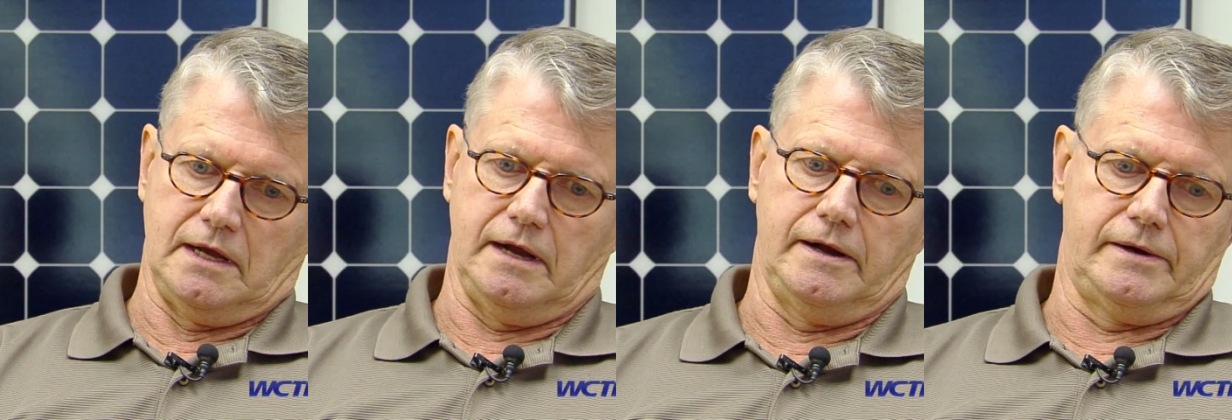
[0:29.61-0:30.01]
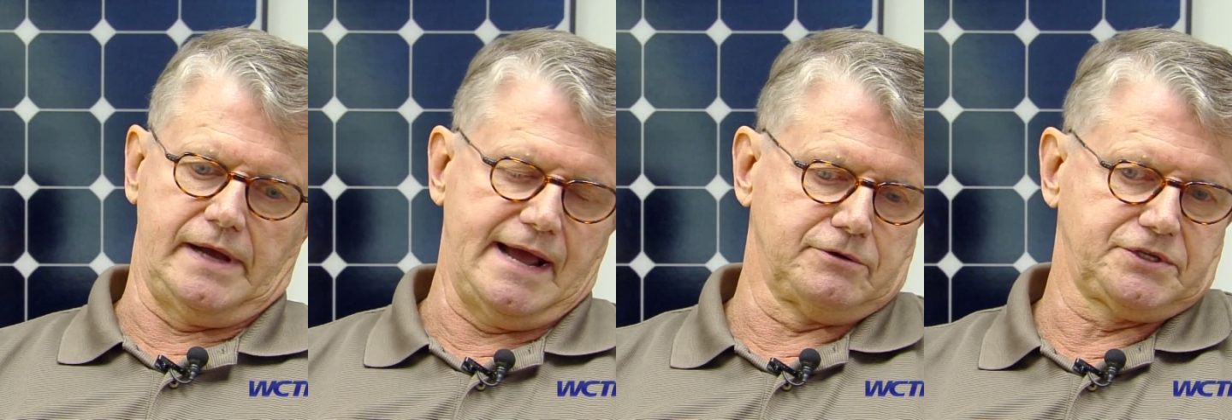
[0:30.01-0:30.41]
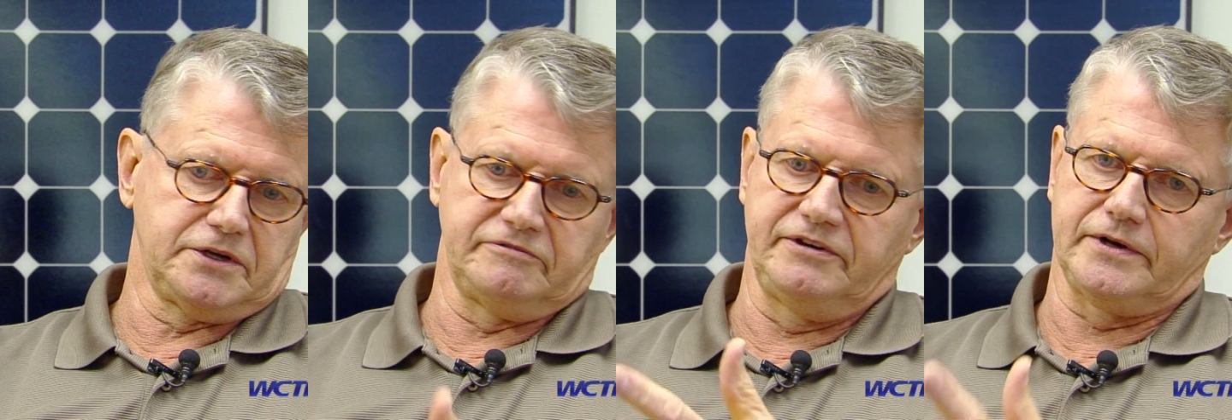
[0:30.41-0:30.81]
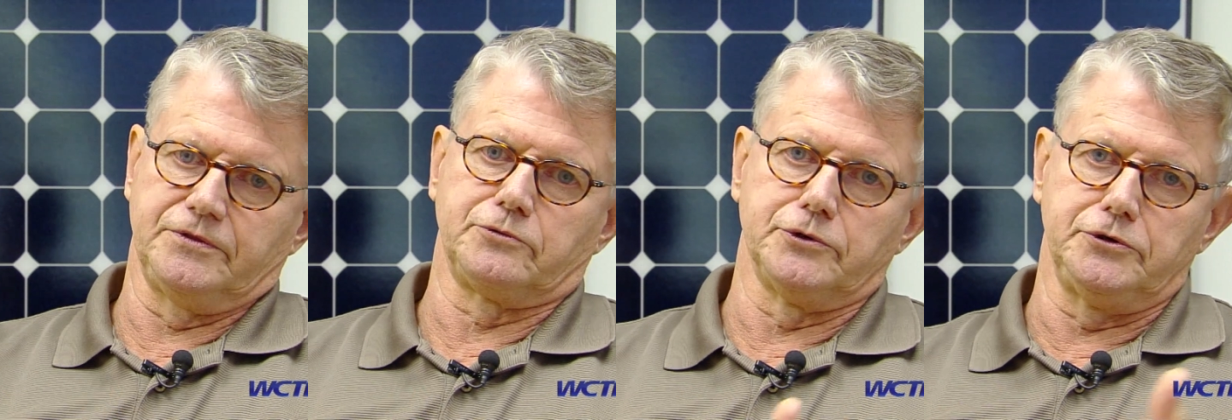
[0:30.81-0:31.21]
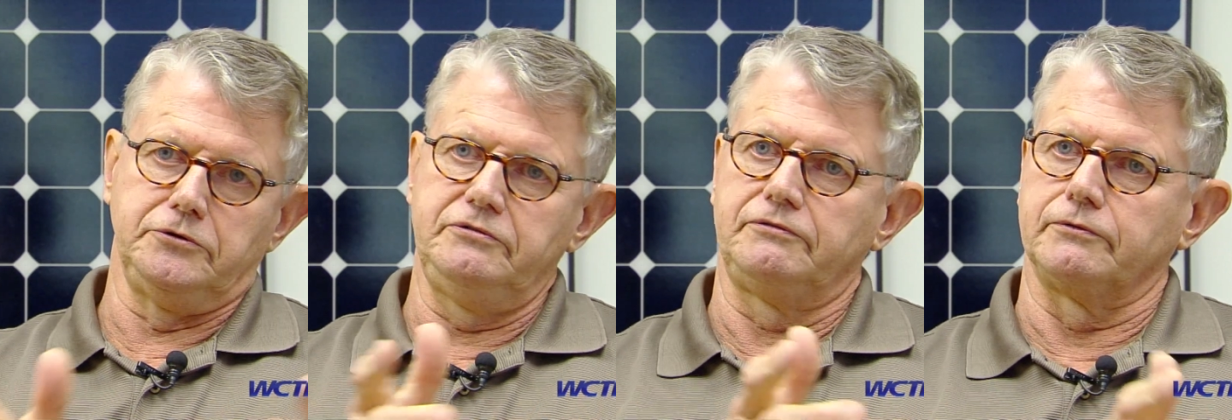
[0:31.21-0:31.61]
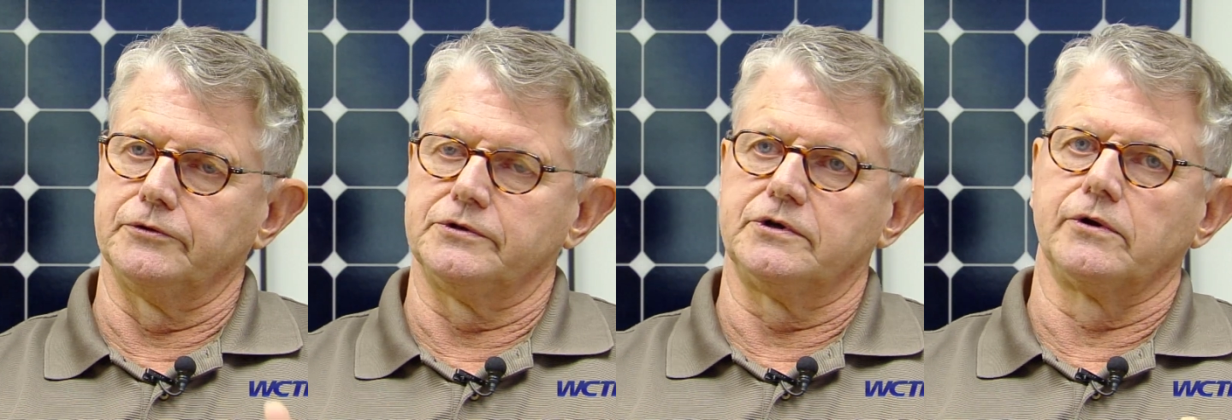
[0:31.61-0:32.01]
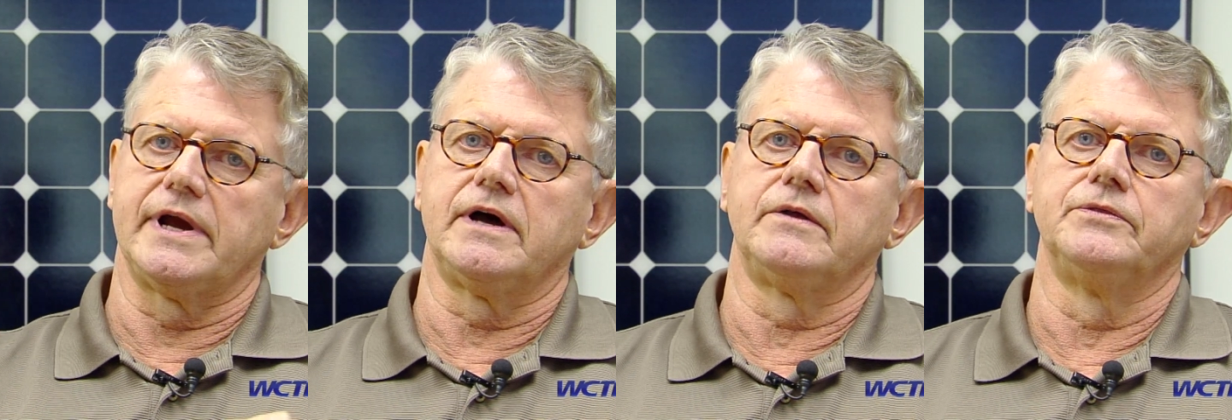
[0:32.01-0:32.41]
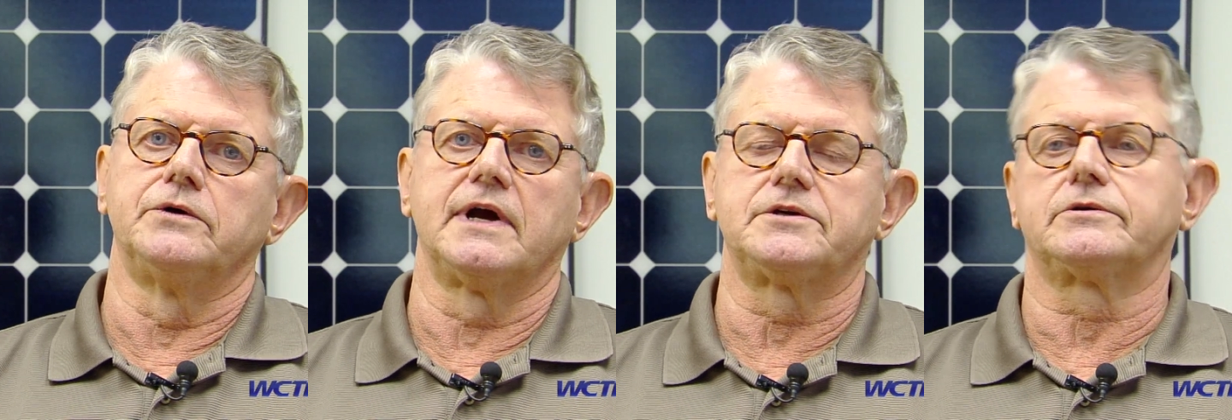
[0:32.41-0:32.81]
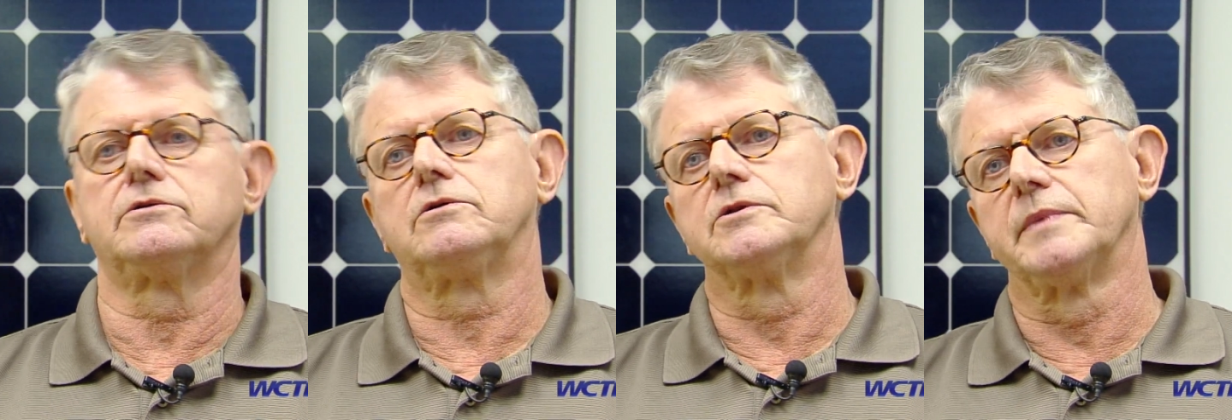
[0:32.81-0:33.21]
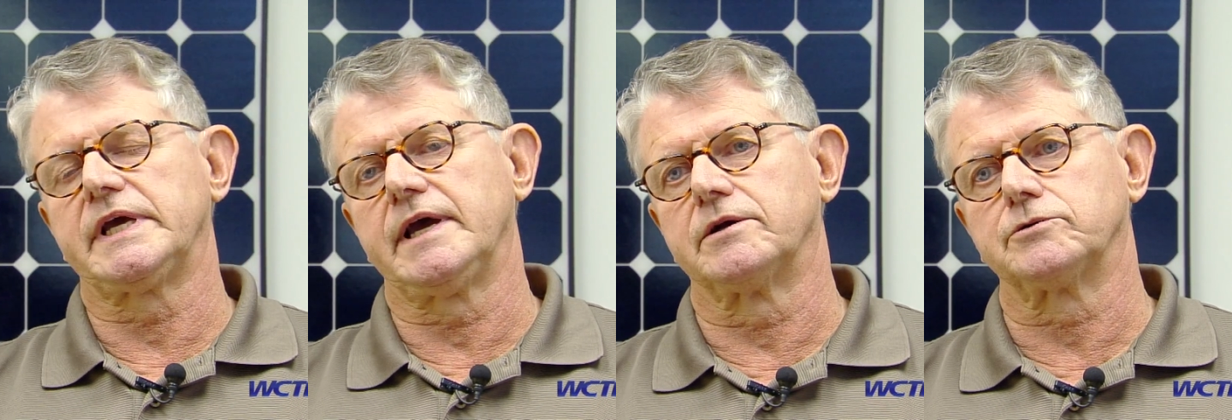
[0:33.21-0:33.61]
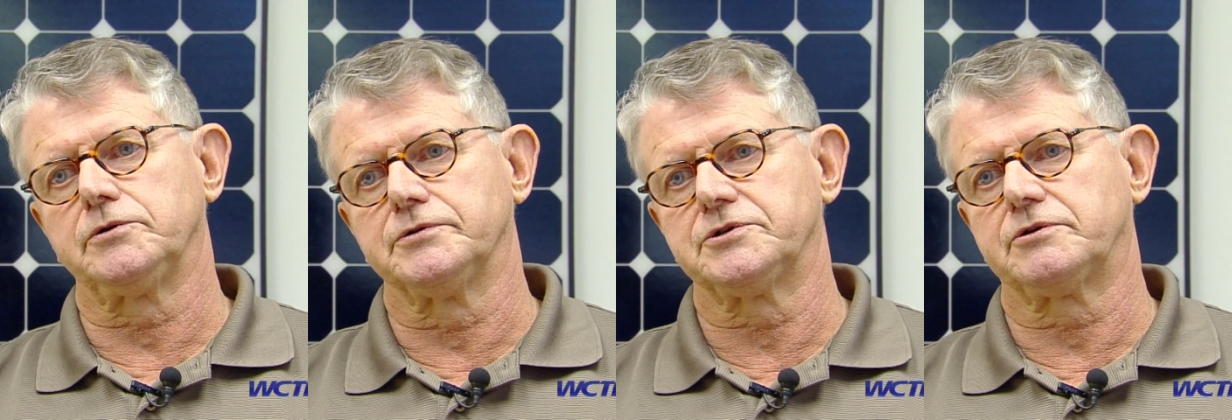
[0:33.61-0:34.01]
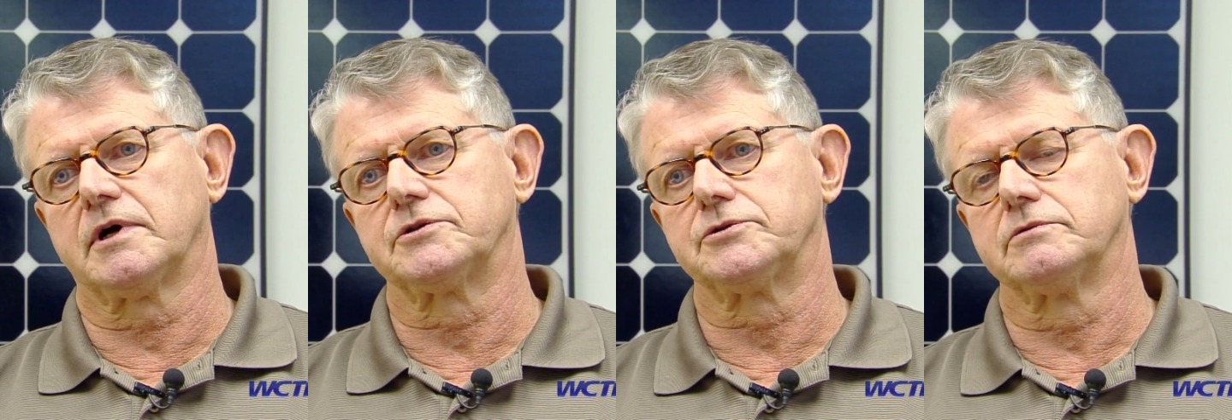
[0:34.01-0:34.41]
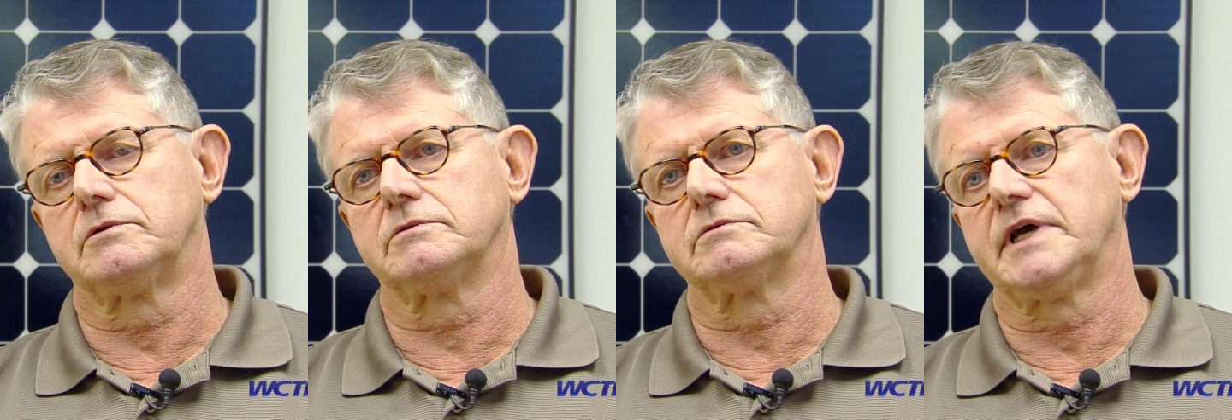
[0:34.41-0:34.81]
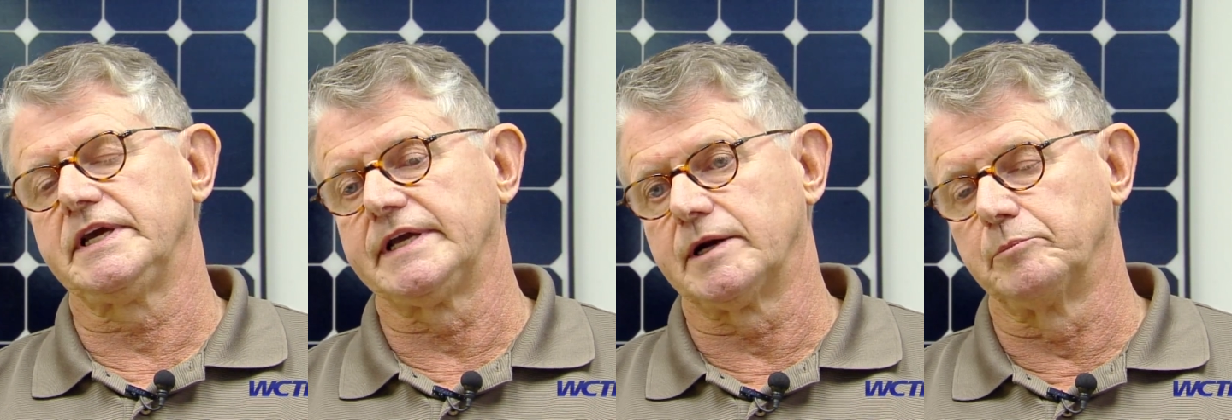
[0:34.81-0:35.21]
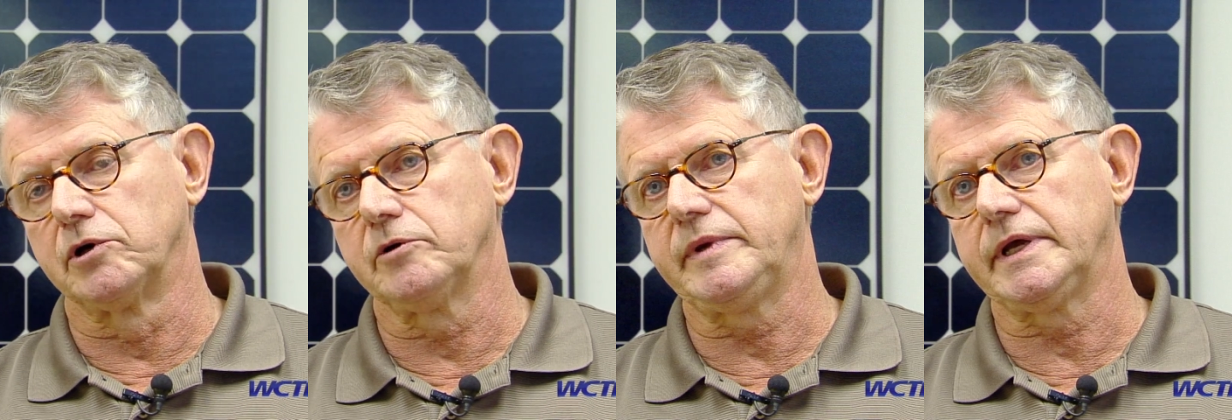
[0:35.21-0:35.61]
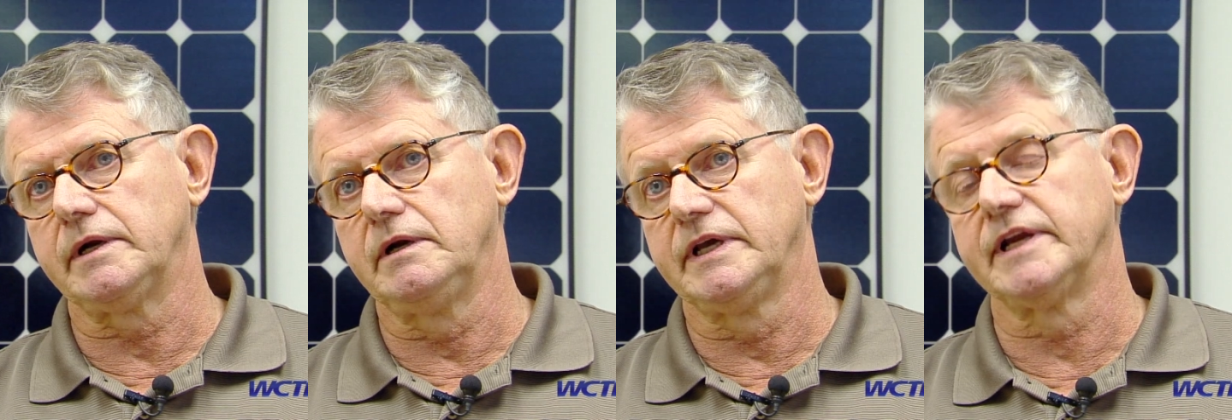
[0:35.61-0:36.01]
uh, how it's going to fit on the roof or the ground, the electrical, the mechanical, the structural, taking out a permit,